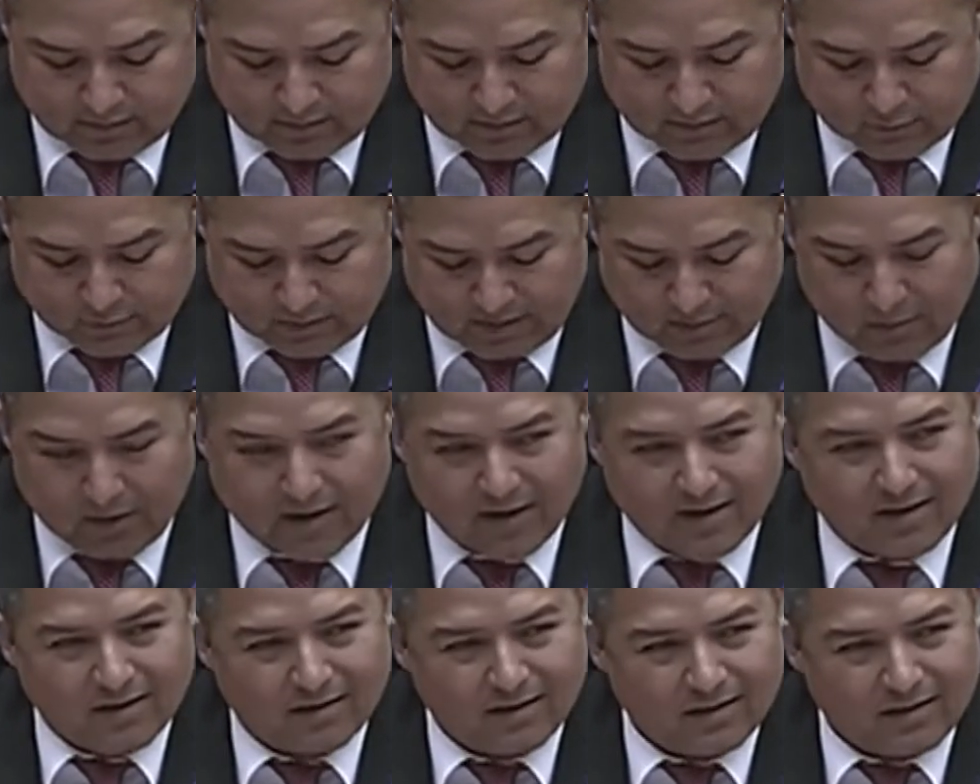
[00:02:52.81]
Sweet
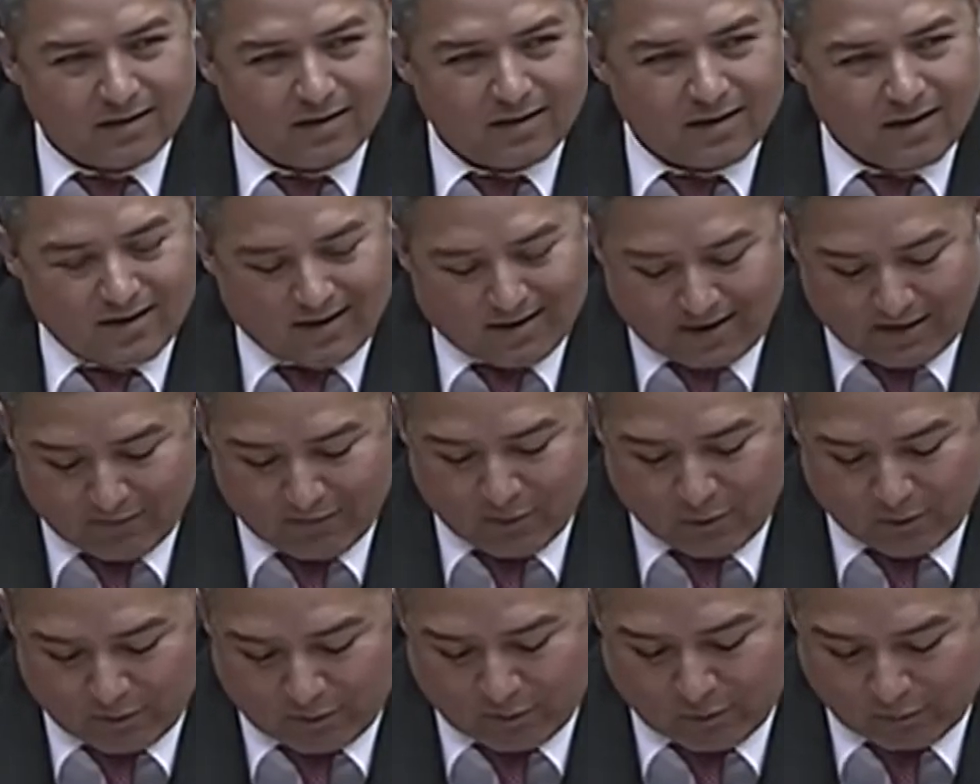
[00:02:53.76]
Mia, I've
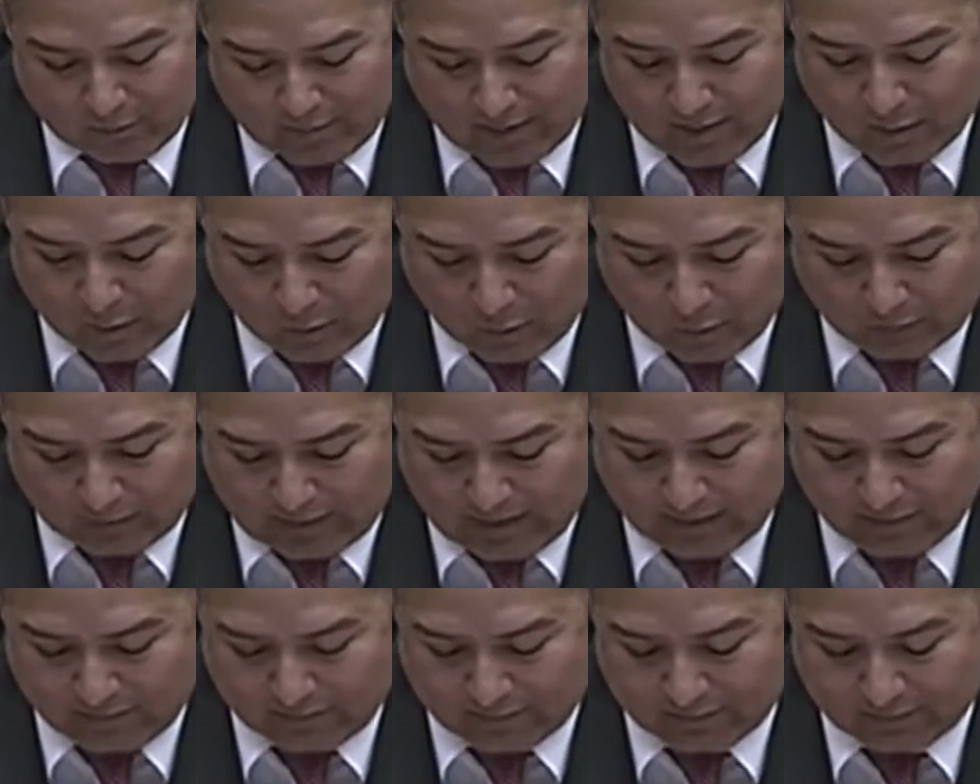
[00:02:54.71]
known her my whole
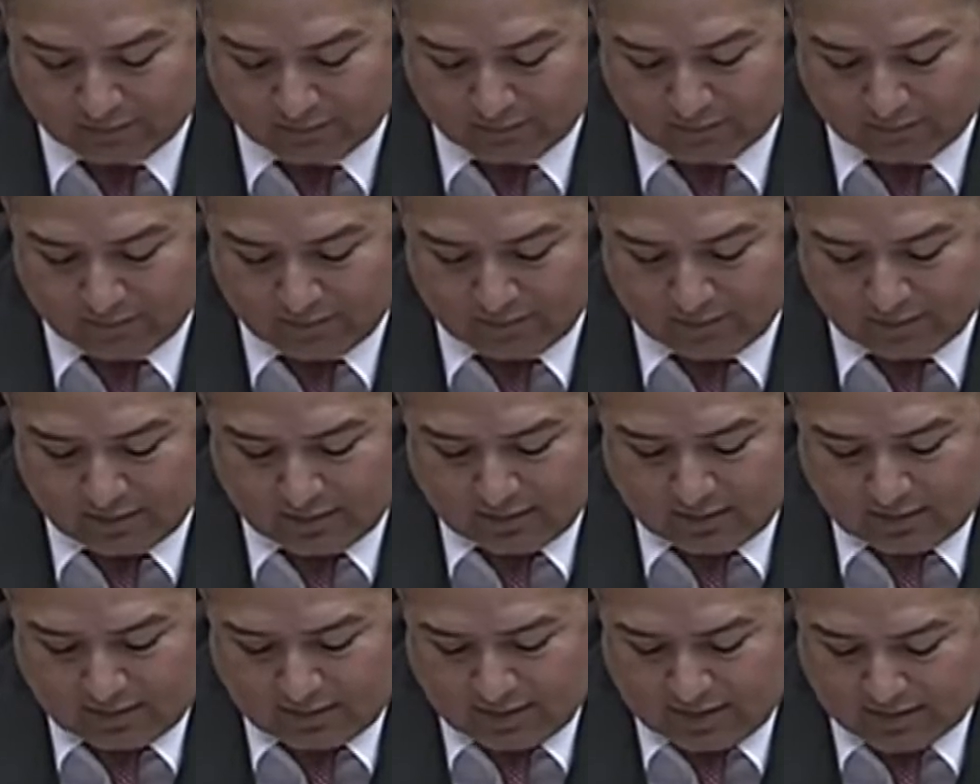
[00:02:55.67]
life.
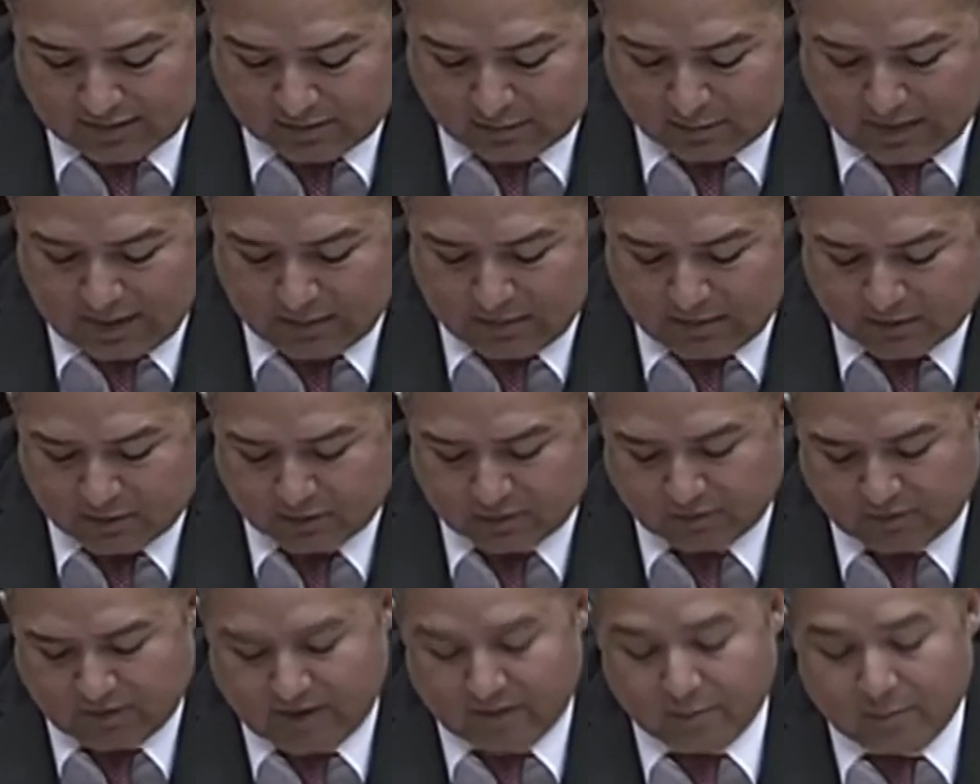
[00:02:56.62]
As a baby, she
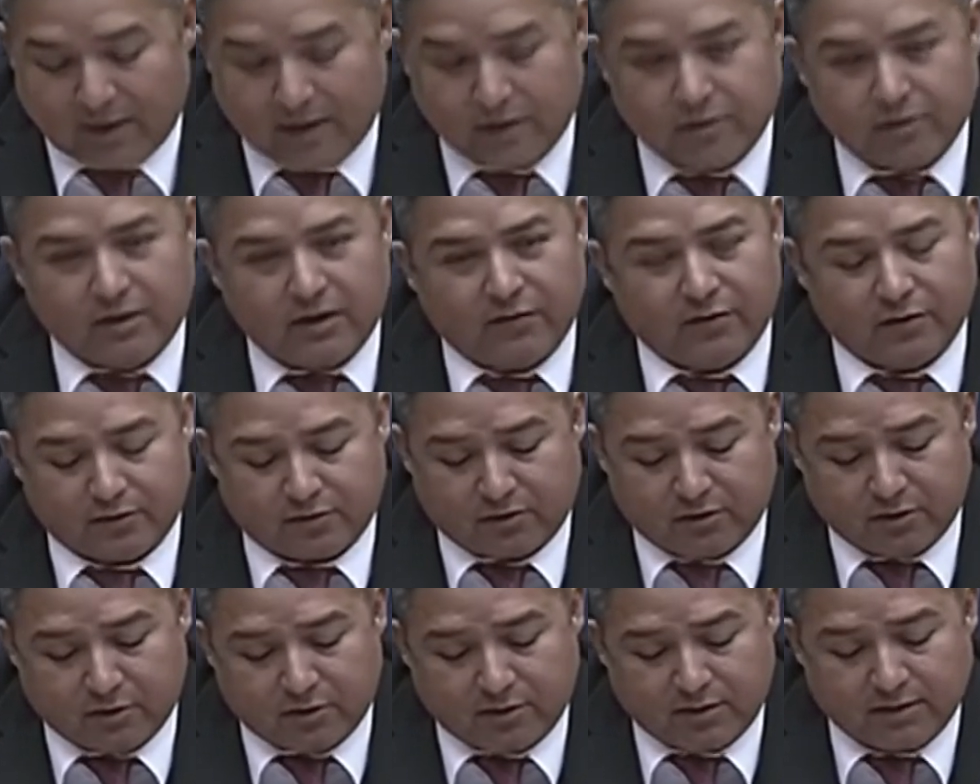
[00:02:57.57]
survived major liver
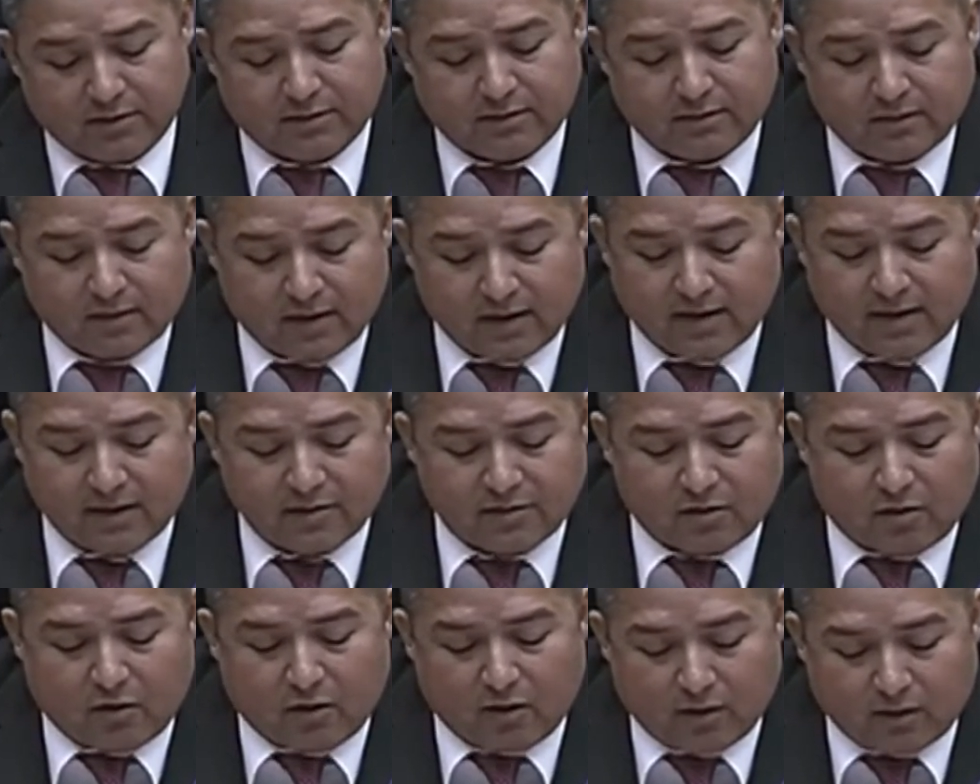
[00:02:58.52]
surgeries
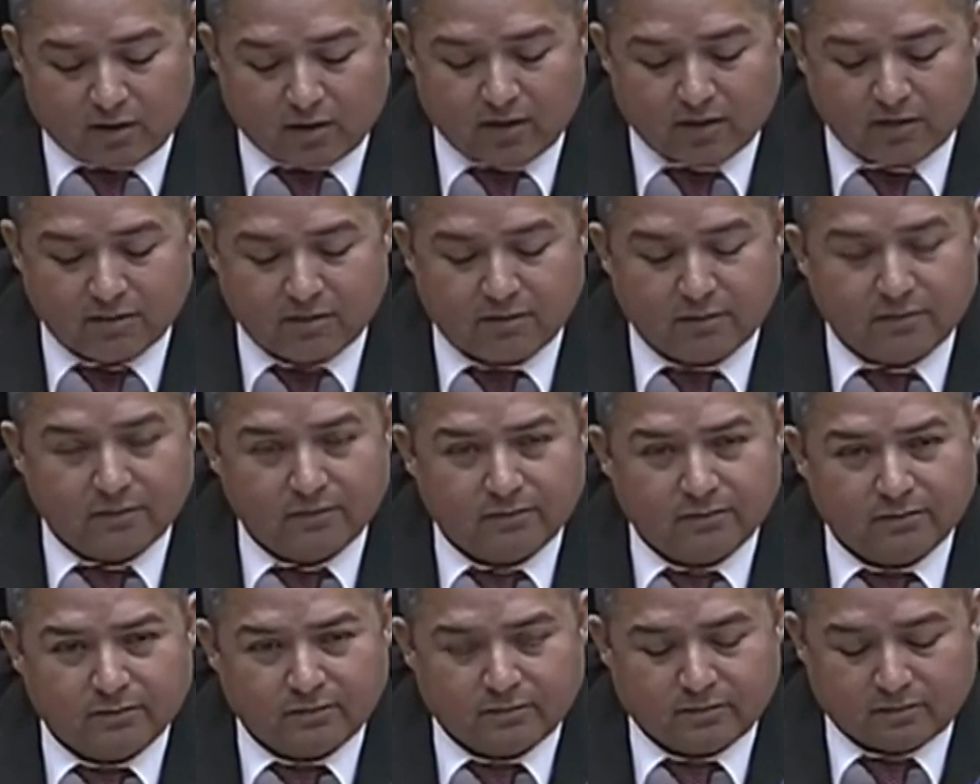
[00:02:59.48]
against all odds,
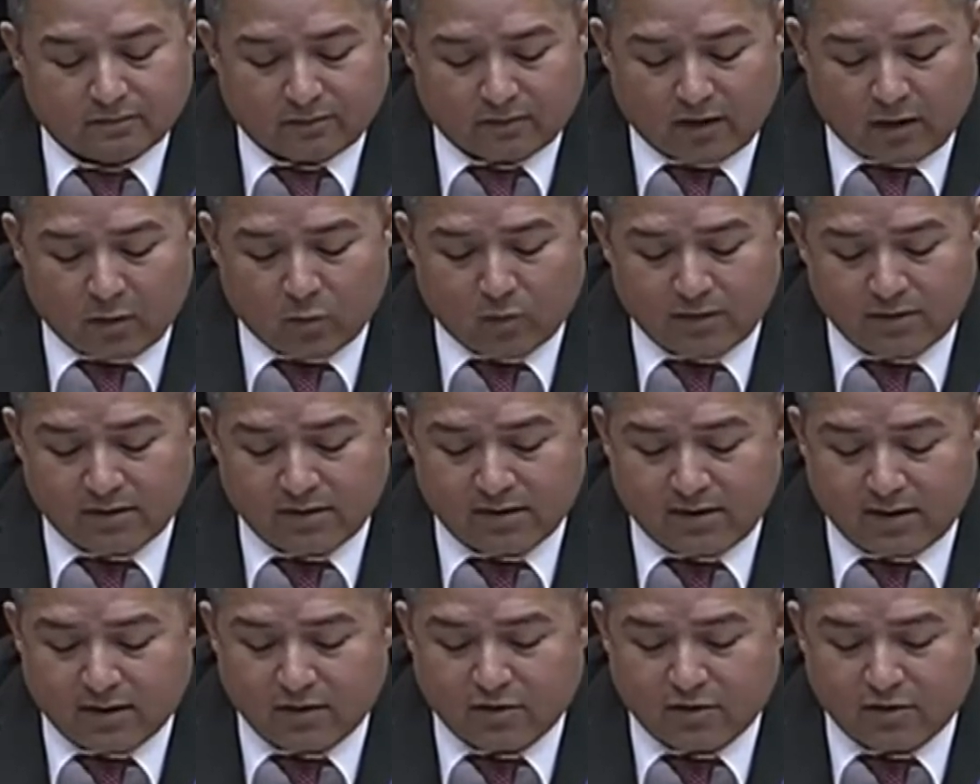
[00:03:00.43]
and once again,